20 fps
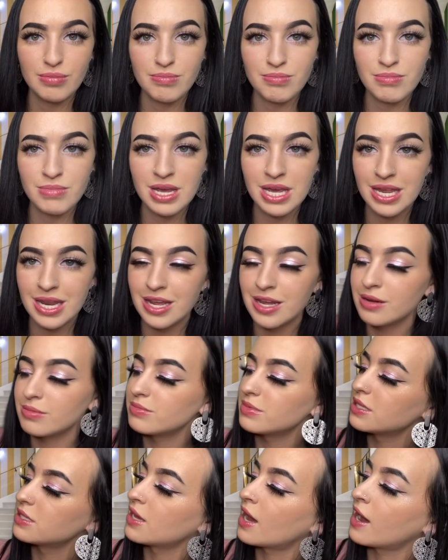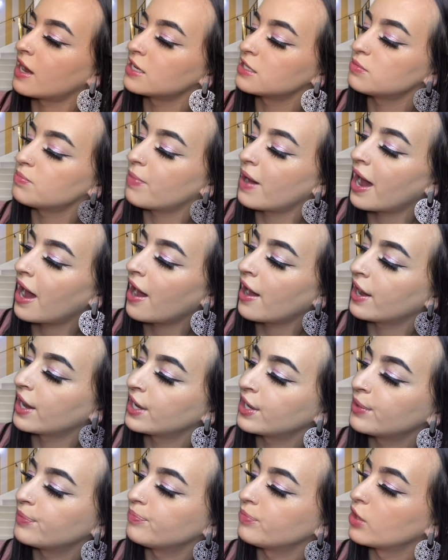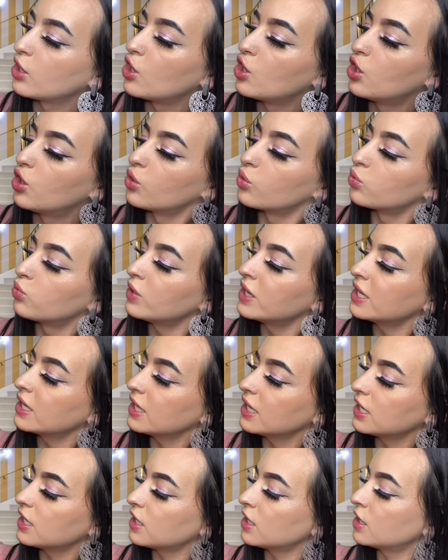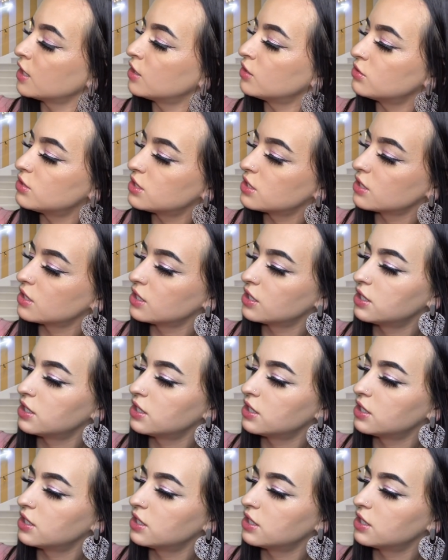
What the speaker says: medium-sized bag. Really cute.